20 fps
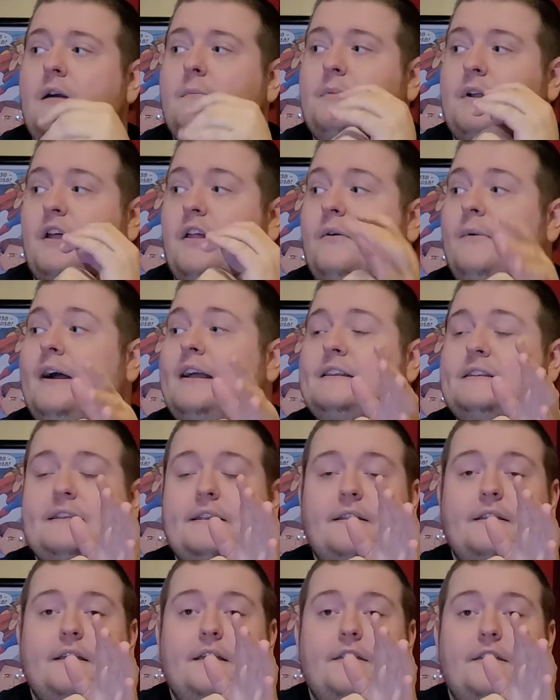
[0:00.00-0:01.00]
But otherwise,
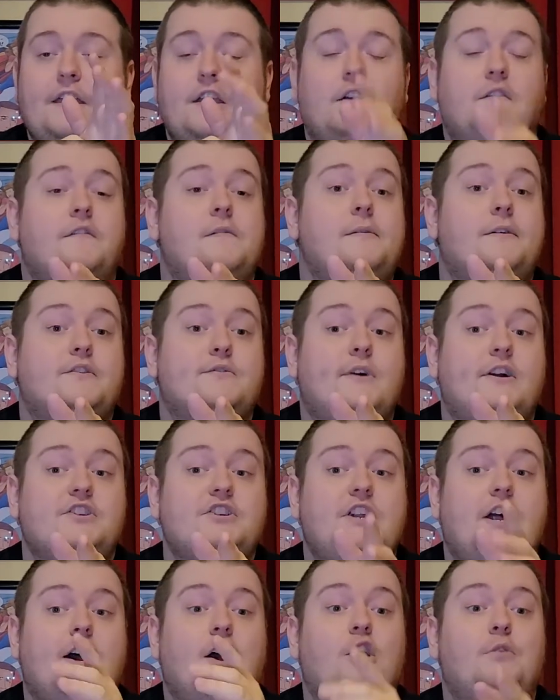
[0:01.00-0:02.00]
Thank you very much for
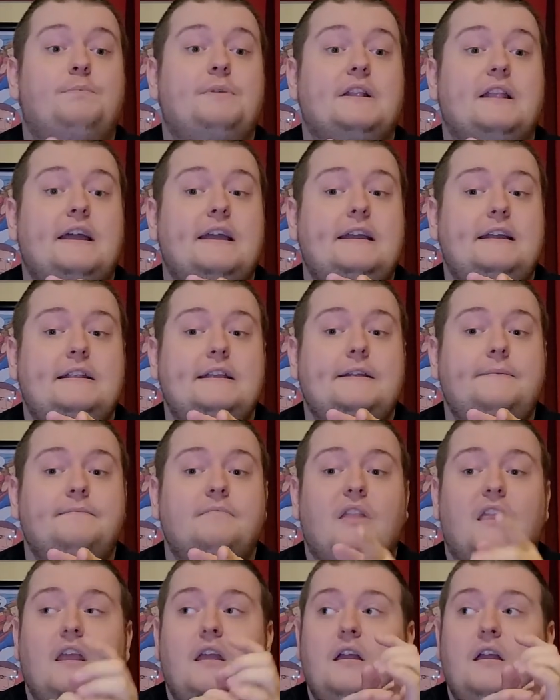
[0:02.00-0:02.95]
watching. I hope you liked it.